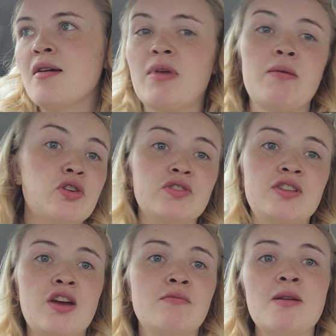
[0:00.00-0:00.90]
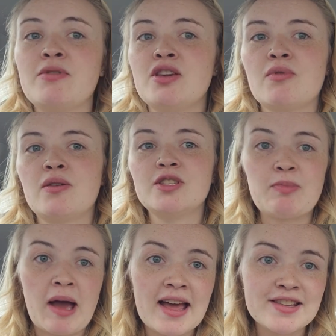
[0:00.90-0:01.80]
Maybe you'll see her, maybe you won't.
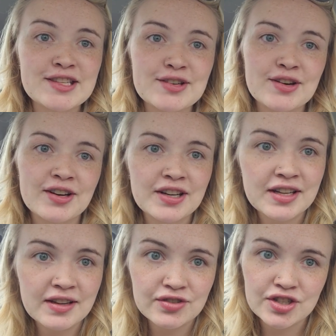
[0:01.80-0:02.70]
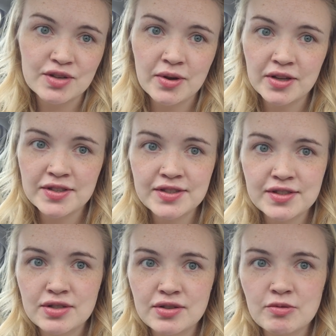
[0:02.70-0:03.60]
Depends on if she
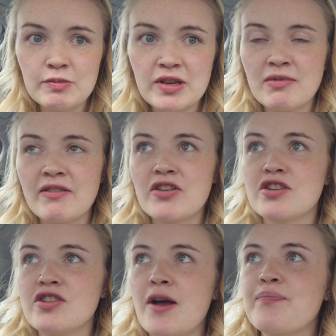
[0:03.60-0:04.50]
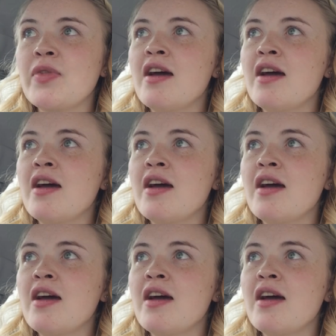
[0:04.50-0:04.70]
wants to be in my vlog or not.